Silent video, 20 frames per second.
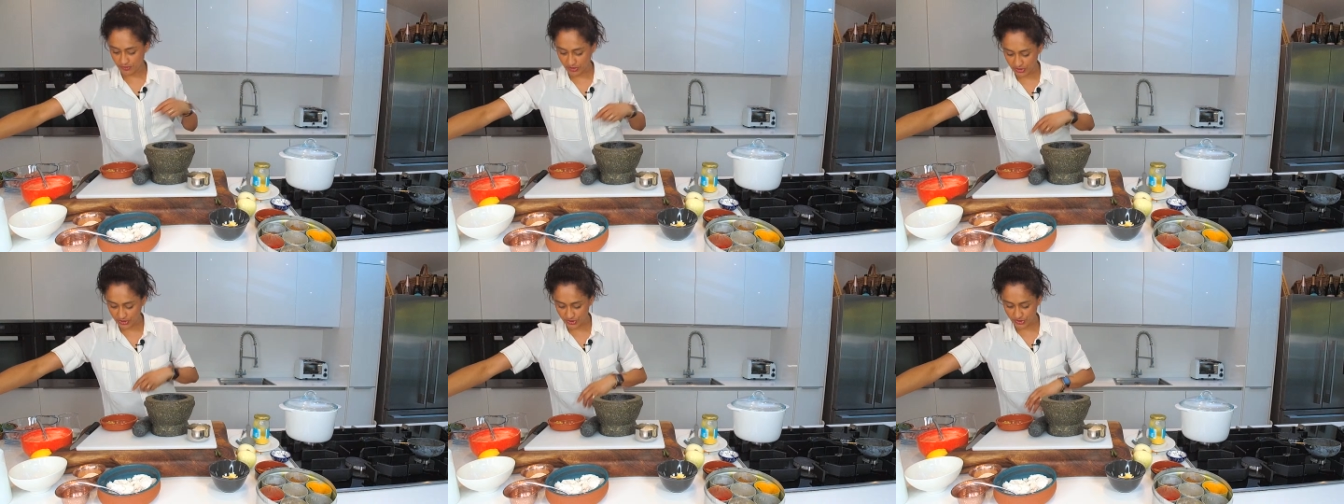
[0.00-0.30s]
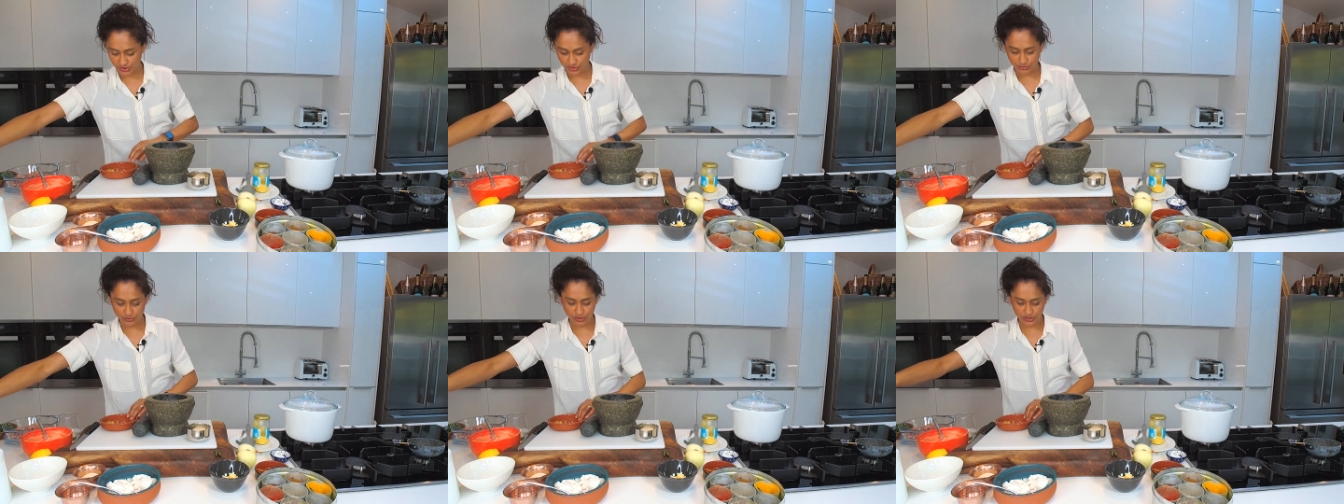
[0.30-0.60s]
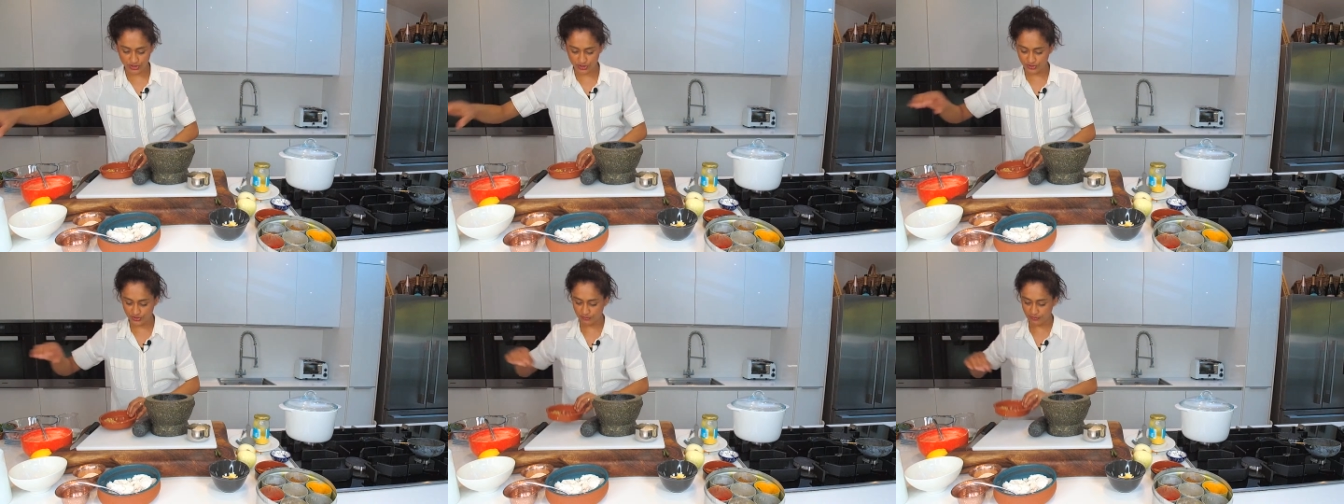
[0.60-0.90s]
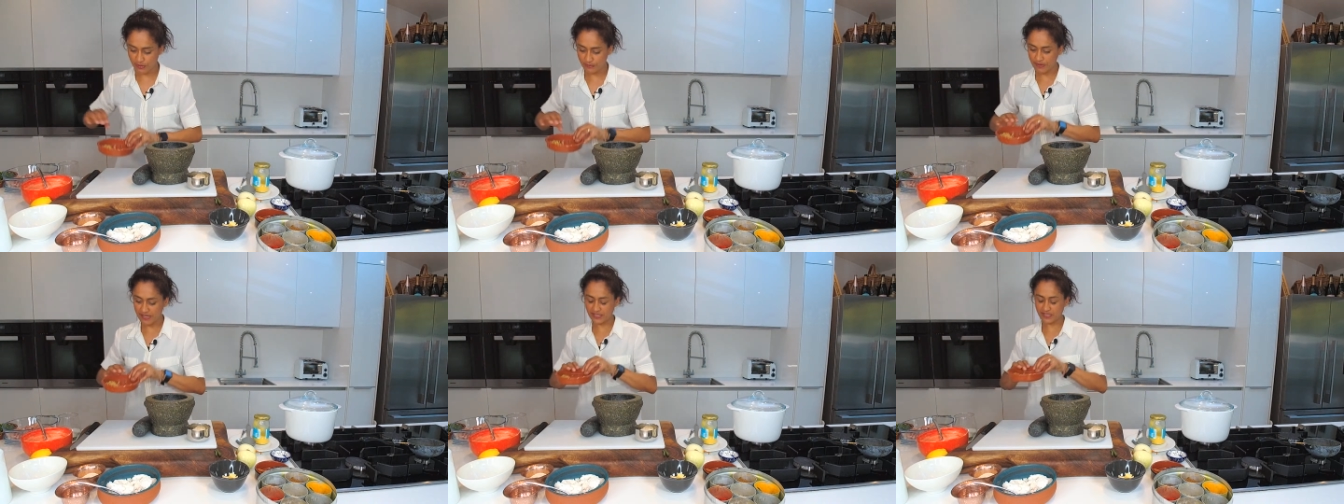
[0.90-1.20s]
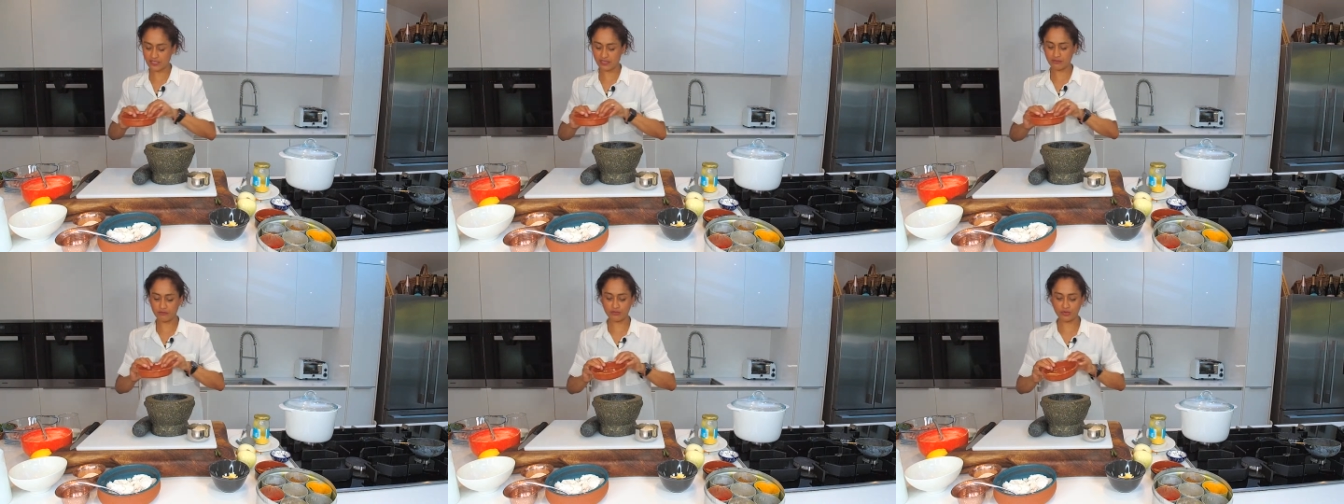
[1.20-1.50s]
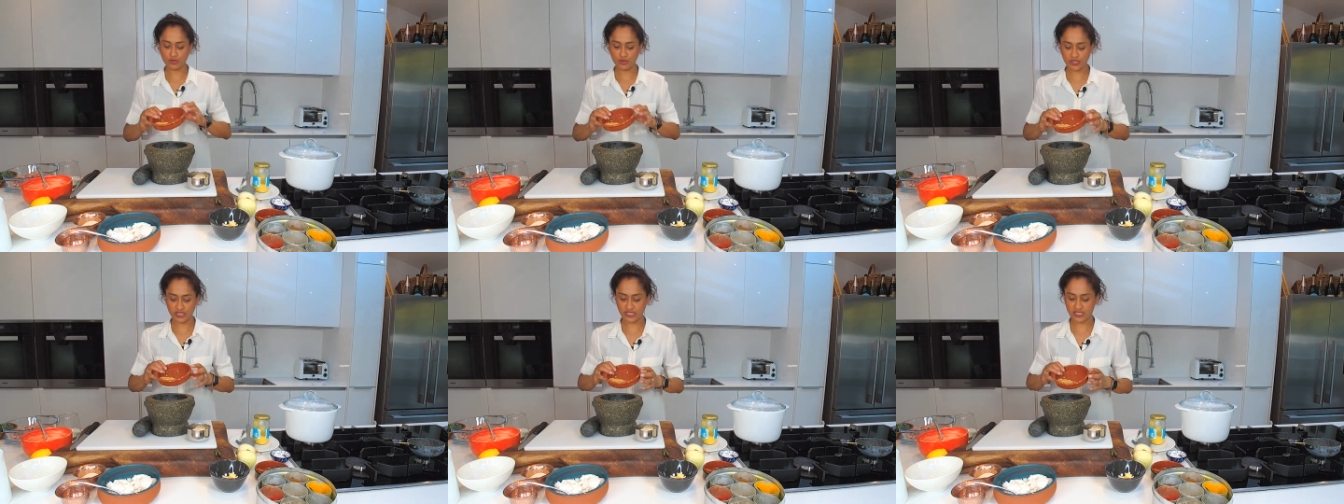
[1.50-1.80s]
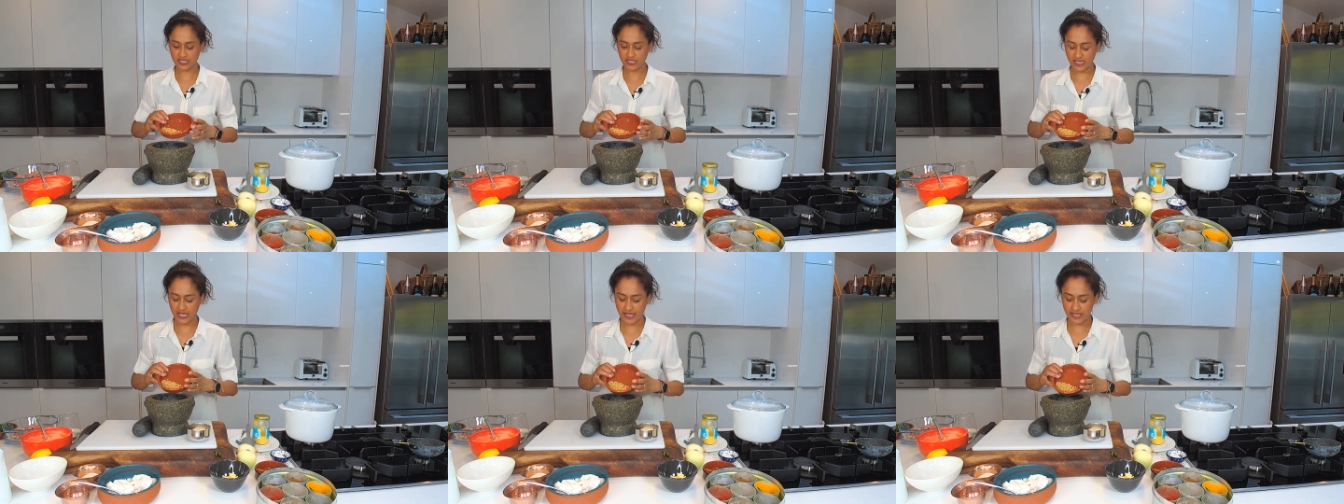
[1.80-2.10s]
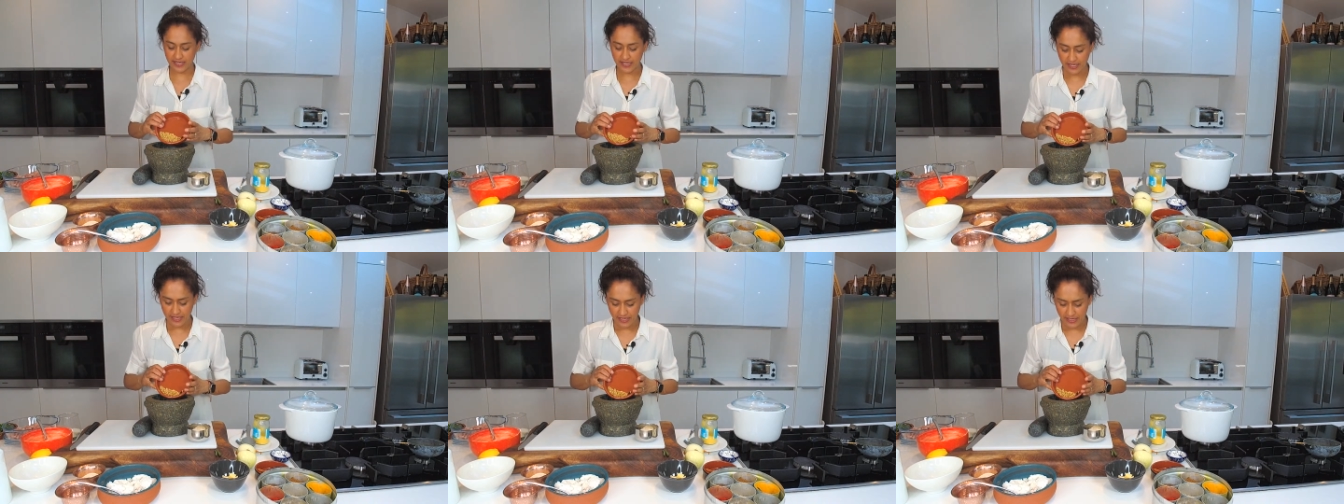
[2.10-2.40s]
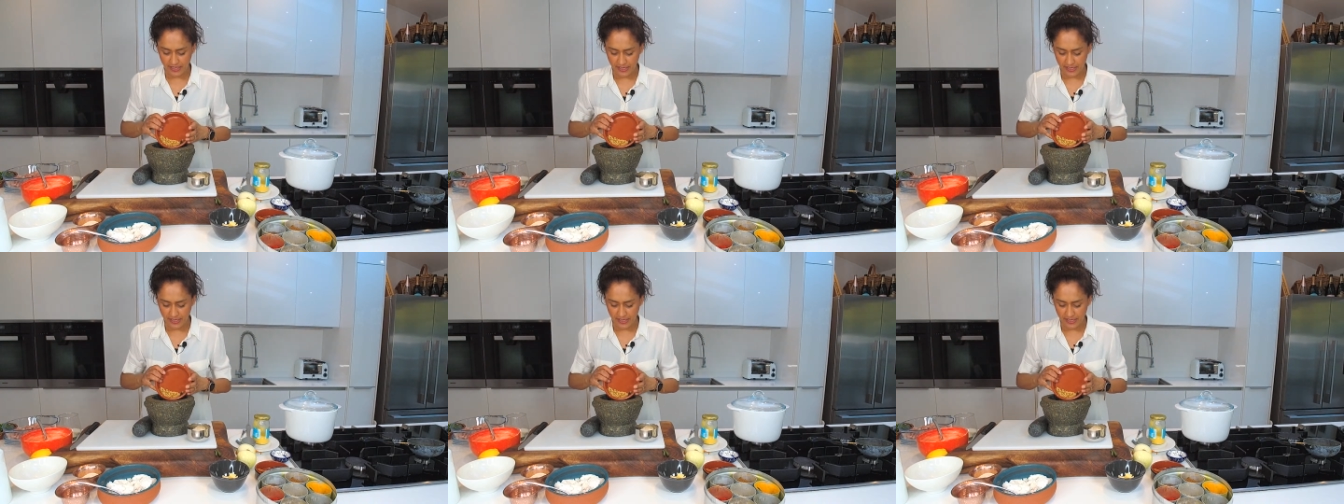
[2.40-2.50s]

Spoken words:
but I just thought I'd use my pestle and mortar today.